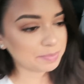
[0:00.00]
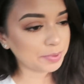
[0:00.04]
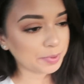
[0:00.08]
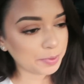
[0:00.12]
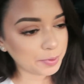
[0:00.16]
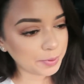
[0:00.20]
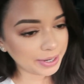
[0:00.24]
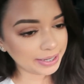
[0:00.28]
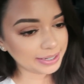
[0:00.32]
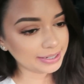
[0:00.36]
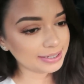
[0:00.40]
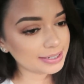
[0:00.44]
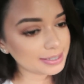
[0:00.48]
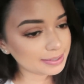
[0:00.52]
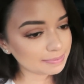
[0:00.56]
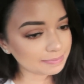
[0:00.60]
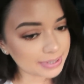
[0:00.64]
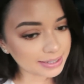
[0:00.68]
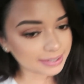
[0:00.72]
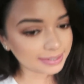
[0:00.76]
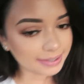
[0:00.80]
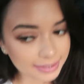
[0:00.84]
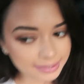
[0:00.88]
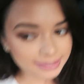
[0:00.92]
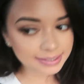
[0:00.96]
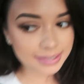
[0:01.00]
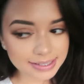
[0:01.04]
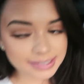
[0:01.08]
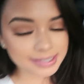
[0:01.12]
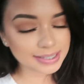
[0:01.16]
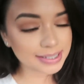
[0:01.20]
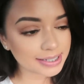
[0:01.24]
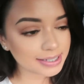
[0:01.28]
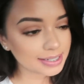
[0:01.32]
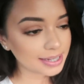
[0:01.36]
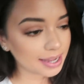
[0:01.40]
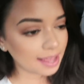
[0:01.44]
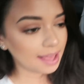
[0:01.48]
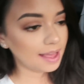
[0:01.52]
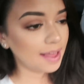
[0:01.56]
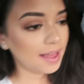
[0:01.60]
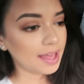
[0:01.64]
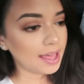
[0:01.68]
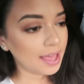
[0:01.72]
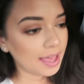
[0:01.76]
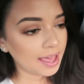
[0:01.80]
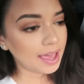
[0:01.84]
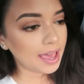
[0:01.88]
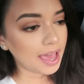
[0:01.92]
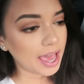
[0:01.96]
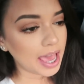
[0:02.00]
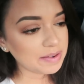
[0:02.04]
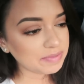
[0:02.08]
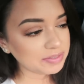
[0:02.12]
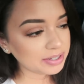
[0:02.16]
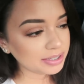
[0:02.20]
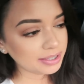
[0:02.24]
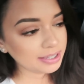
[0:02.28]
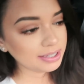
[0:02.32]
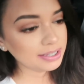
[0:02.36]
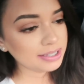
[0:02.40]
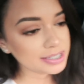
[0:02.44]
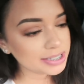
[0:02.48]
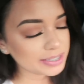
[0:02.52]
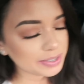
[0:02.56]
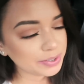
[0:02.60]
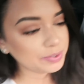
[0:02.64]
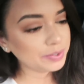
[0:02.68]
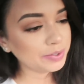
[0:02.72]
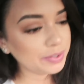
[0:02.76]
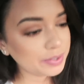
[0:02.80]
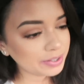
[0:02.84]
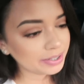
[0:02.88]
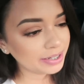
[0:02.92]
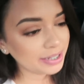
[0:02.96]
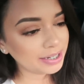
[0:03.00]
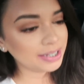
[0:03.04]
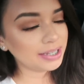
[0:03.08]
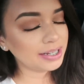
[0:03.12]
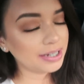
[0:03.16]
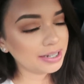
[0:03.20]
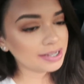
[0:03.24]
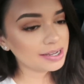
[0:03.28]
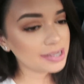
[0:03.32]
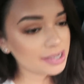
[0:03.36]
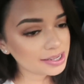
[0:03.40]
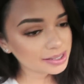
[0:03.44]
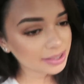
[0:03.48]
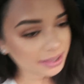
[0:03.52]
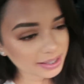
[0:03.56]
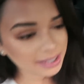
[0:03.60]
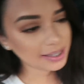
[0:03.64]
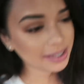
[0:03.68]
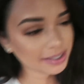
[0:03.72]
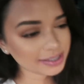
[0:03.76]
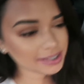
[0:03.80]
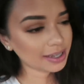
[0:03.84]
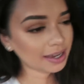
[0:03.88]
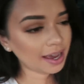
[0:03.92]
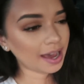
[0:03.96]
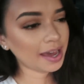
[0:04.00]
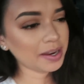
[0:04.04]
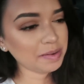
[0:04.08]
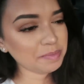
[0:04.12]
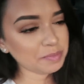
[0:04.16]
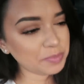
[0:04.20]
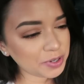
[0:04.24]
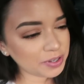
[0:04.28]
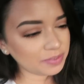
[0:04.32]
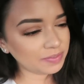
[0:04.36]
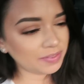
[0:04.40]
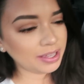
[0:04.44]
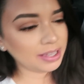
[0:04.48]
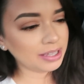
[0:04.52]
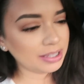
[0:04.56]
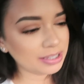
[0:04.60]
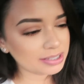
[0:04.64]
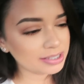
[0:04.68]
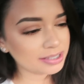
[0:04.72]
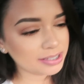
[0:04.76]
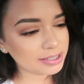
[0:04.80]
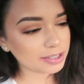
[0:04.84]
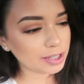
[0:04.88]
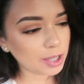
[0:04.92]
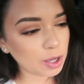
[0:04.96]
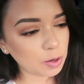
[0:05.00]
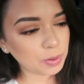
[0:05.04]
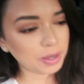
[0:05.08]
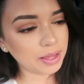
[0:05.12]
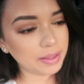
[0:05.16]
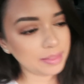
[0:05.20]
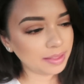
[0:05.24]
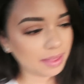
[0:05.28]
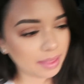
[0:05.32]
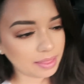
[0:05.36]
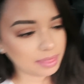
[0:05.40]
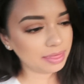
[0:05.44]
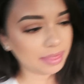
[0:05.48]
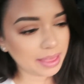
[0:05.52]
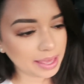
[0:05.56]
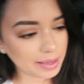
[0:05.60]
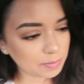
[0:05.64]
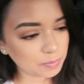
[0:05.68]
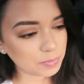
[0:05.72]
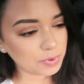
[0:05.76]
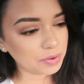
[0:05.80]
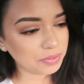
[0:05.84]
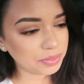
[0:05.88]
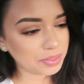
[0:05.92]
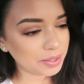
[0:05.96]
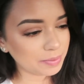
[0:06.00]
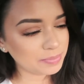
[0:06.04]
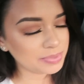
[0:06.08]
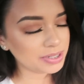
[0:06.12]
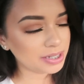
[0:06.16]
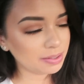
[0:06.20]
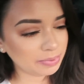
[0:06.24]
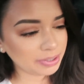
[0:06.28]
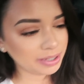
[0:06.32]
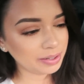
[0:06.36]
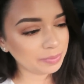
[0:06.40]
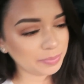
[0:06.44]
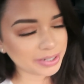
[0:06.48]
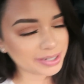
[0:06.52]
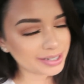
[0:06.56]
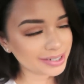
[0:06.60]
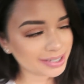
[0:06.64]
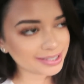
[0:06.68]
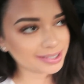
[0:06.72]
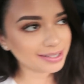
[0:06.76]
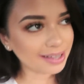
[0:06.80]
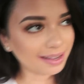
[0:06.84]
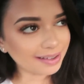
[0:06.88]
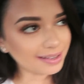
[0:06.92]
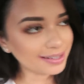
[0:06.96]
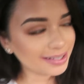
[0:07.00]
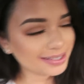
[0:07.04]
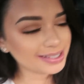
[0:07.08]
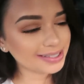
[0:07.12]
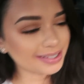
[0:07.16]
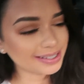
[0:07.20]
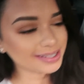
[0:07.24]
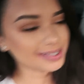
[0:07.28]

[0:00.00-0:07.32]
appointment. Everything is all good. Things are kind of moving slower than they want them to be, which sucks